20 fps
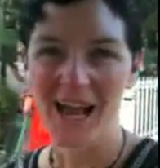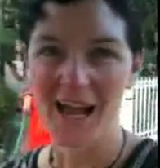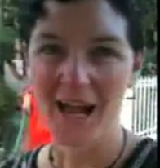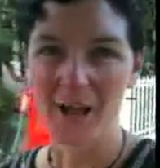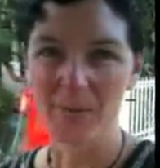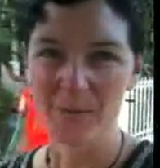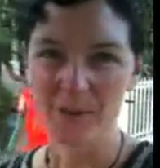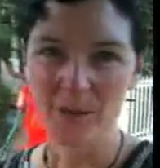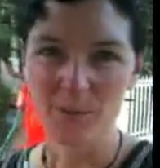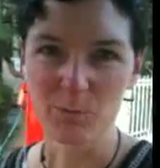
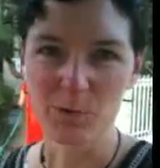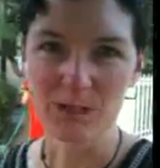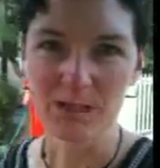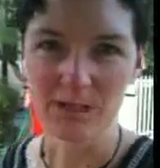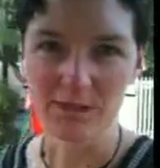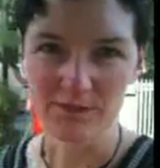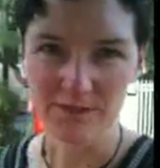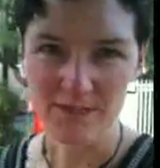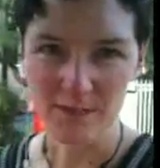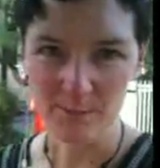I'm in the middle
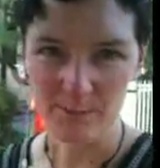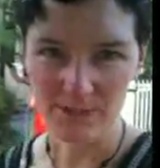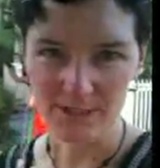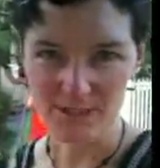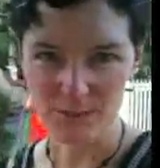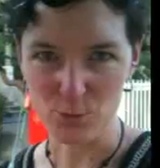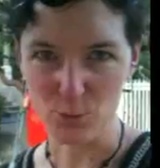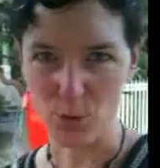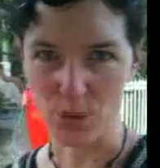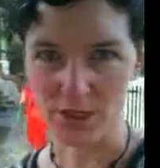of
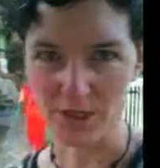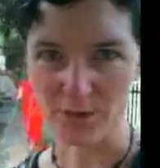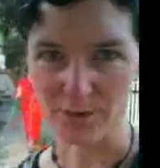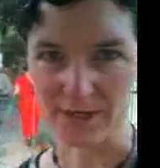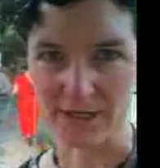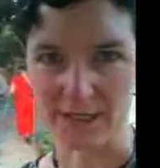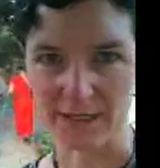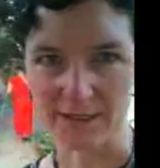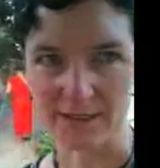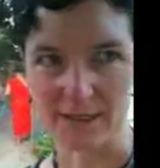somebody's
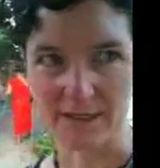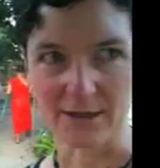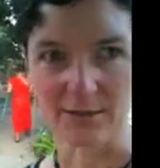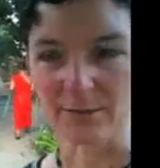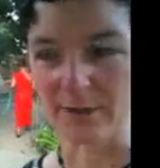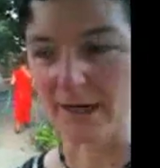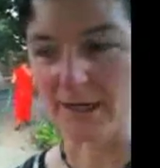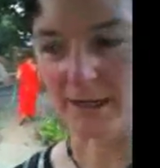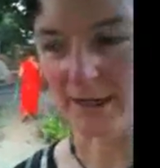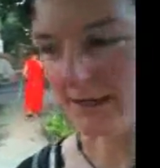watering gig
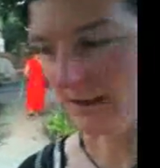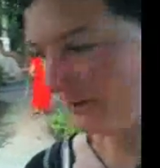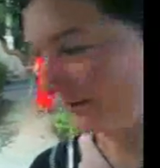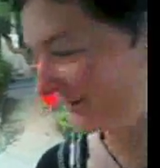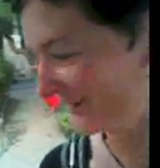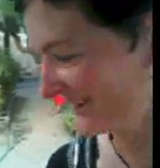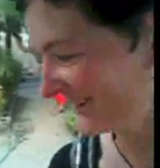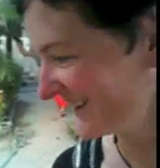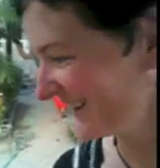right now.